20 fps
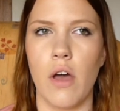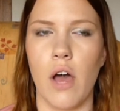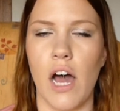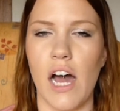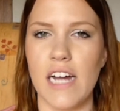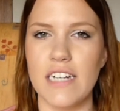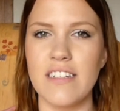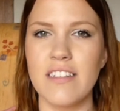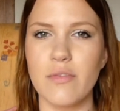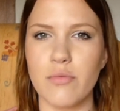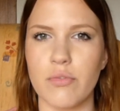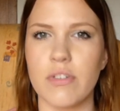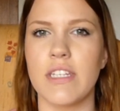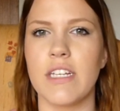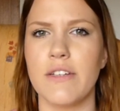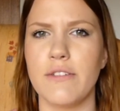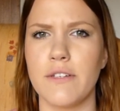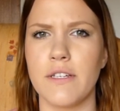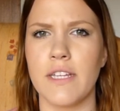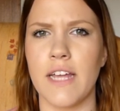I just
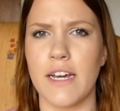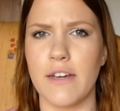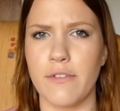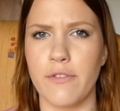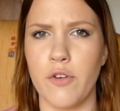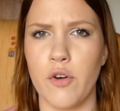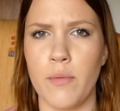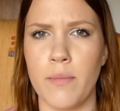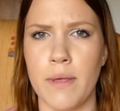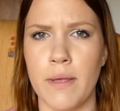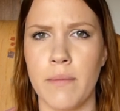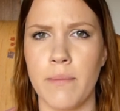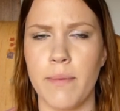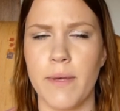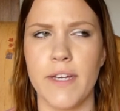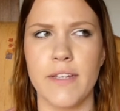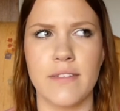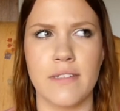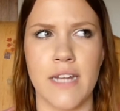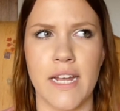really feel like filming
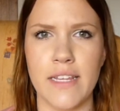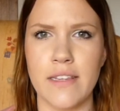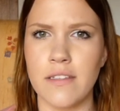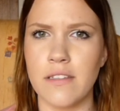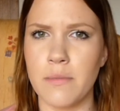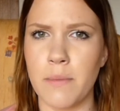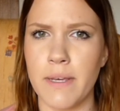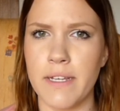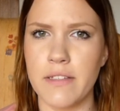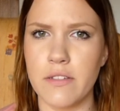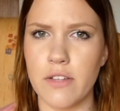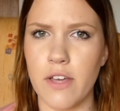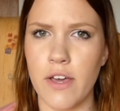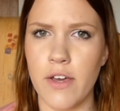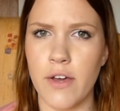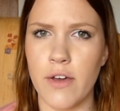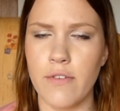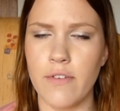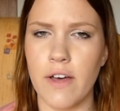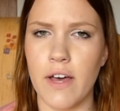because Nathan's been
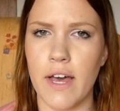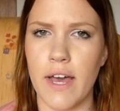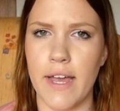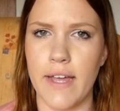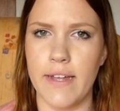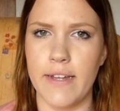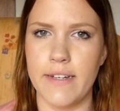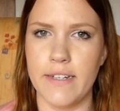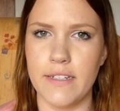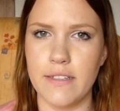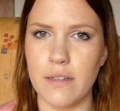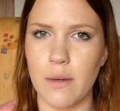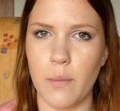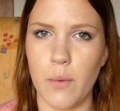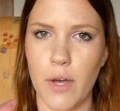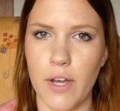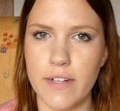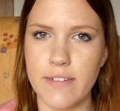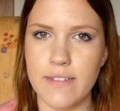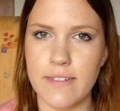staying over and he's at
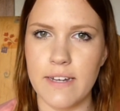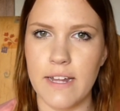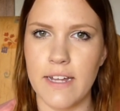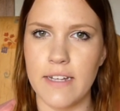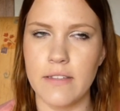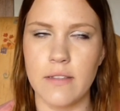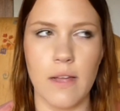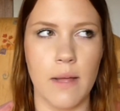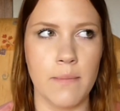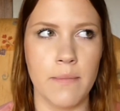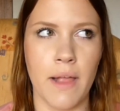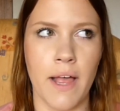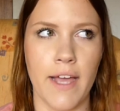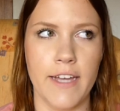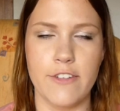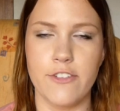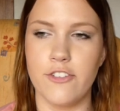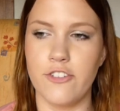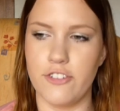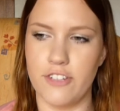work today, so I'm
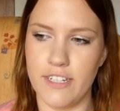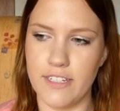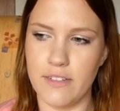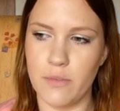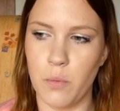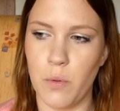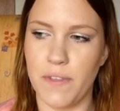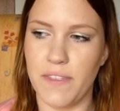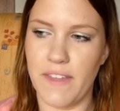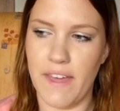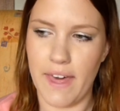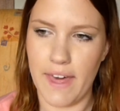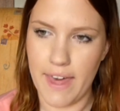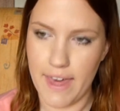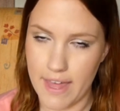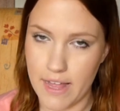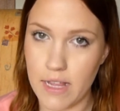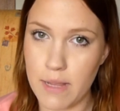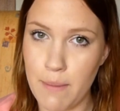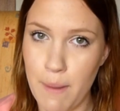like, shit, what the
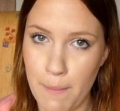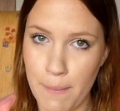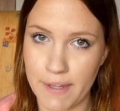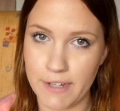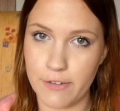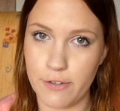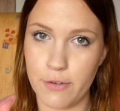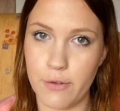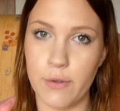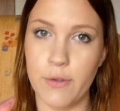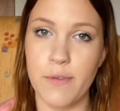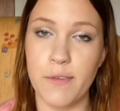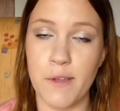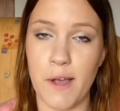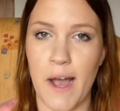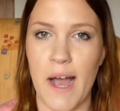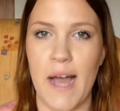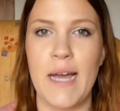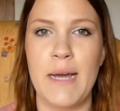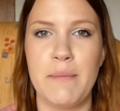hell am I meant to do? So
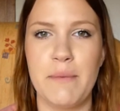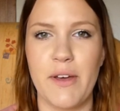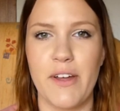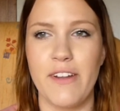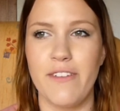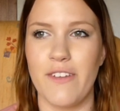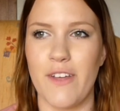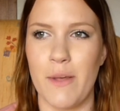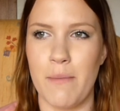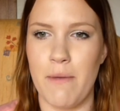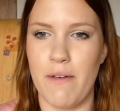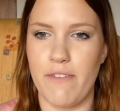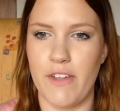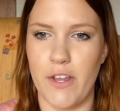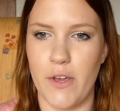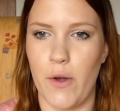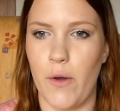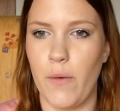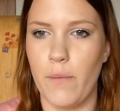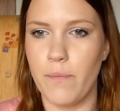I'm gonna film my
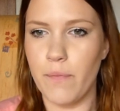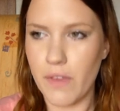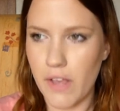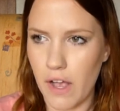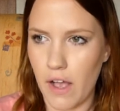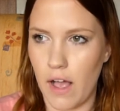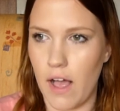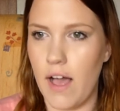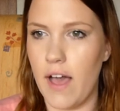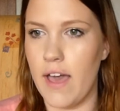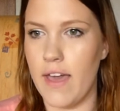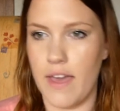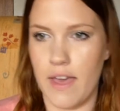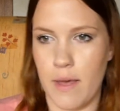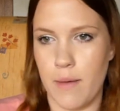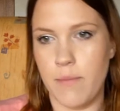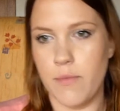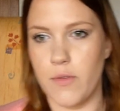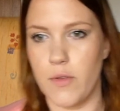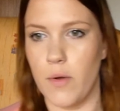video. I
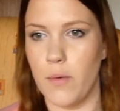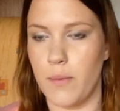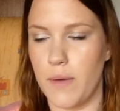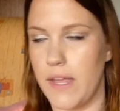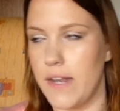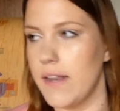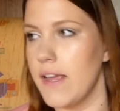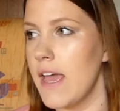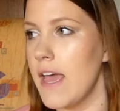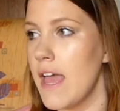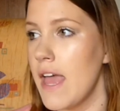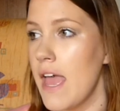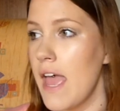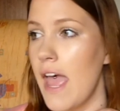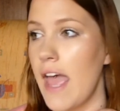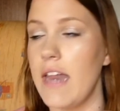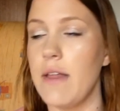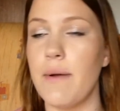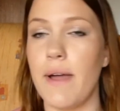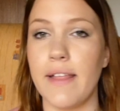am so weird.
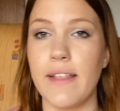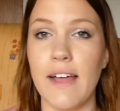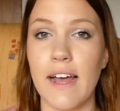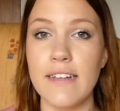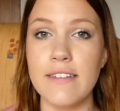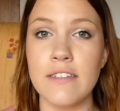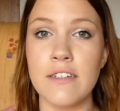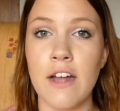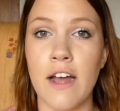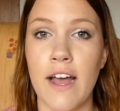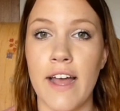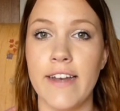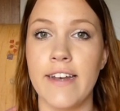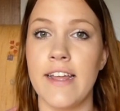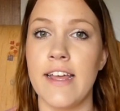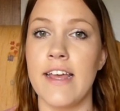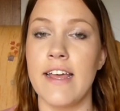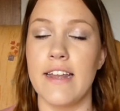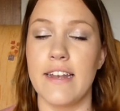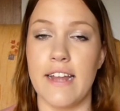Anyway, last night,
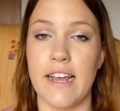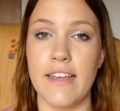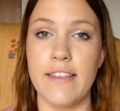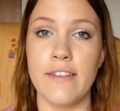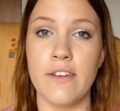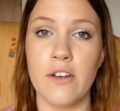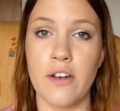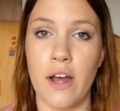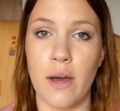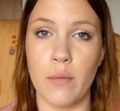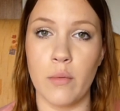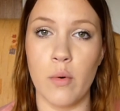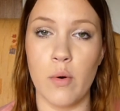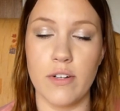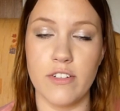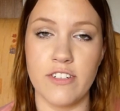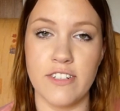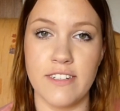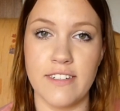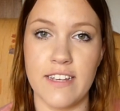Nathan and I were
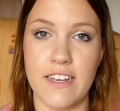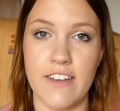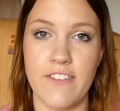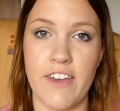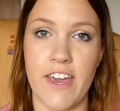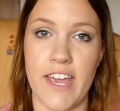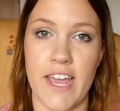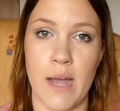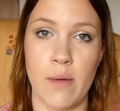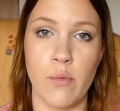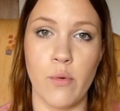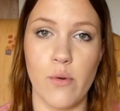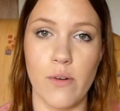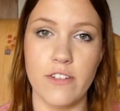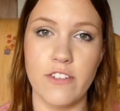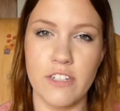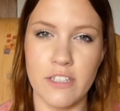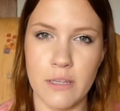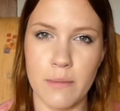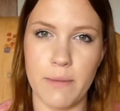watching TV and we're
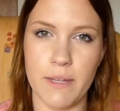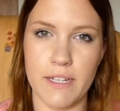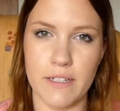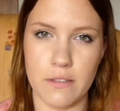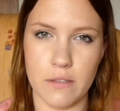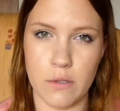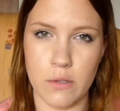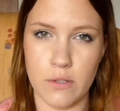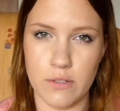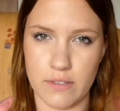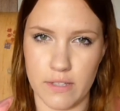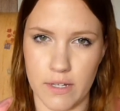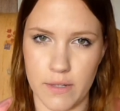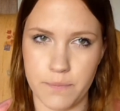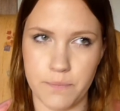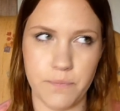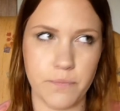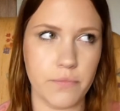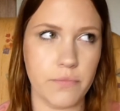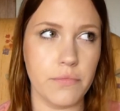watching The Biggest Loser.
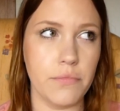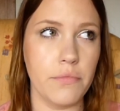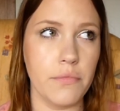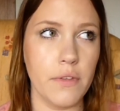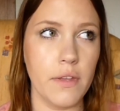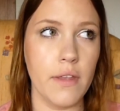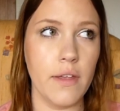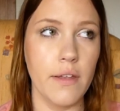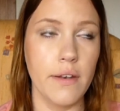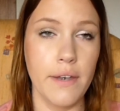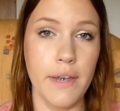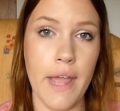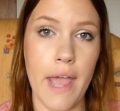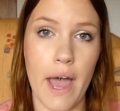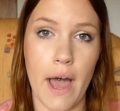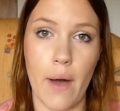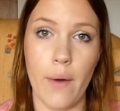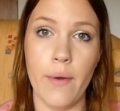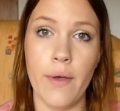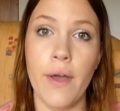
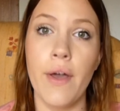Now,